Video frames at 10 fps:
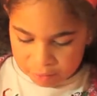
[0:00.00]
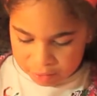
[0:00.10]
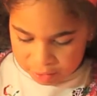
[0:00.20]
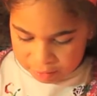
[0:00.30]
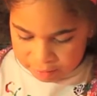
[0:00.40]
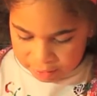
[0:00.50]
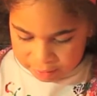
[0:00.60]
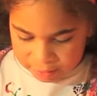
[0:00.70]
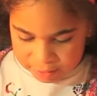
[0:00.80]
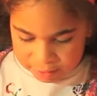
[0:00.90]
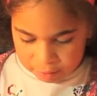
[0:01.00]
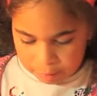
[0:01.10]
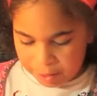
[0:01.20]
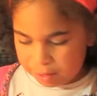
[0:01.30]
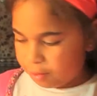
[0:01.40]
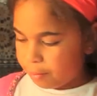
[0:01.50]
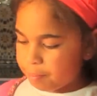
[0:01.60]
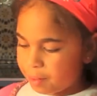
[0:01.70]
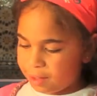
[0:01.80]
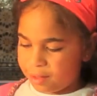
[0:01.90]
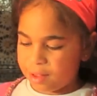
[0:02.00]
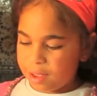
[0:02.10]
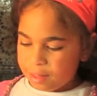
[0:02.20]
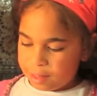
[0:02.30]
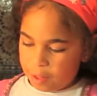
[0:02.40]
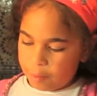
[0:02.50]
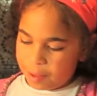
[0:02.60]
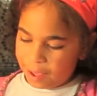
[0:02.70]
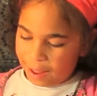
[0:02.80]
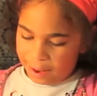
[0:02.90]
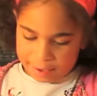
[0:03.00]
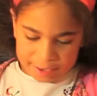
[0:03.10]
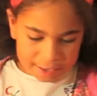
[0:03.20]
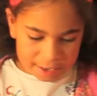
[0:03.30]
just going to stick these little bits on because they'll be handy,